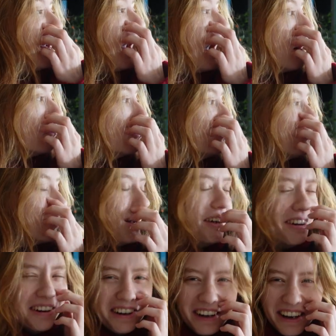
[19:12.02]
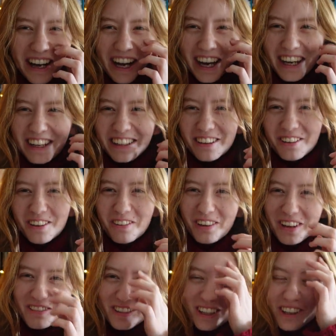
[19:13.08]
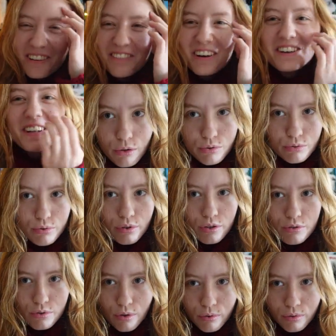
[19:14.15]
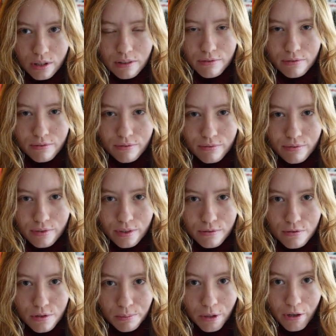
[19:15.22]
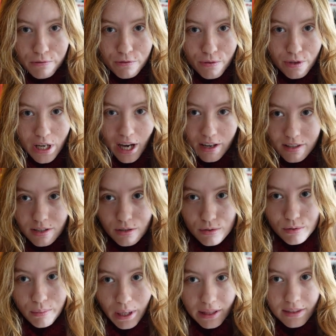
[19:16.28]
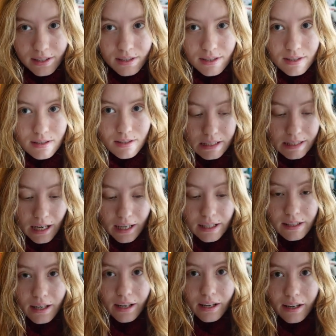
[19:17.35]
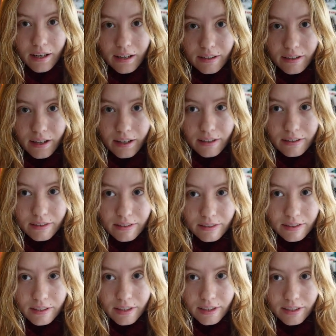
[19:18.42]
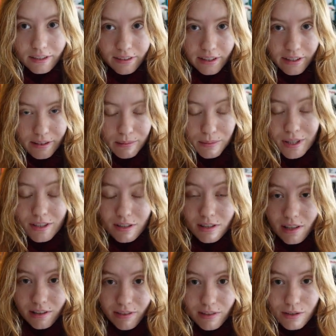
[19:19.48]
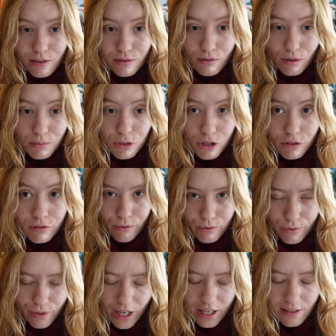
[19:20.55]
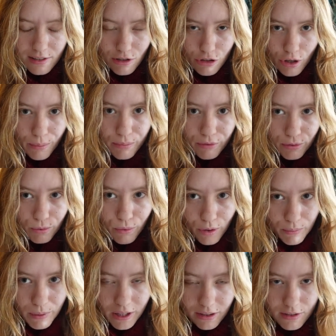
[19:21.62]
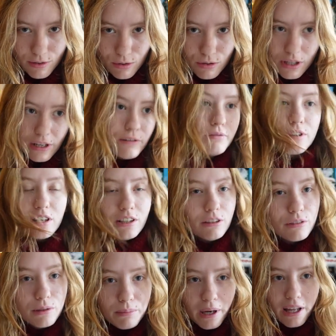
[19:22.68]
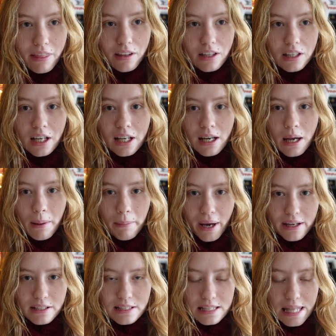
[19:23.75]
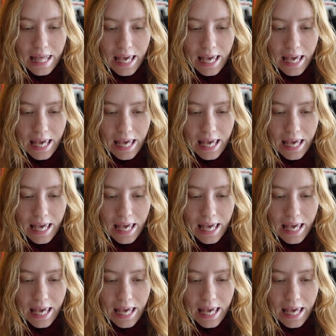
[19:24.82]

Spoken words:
I don't know what I'm talking about. Also go give some love to the artist who made this design. I link them in the description. Also the Etsy shop. If you want to make this yourself, then you can buy the pattern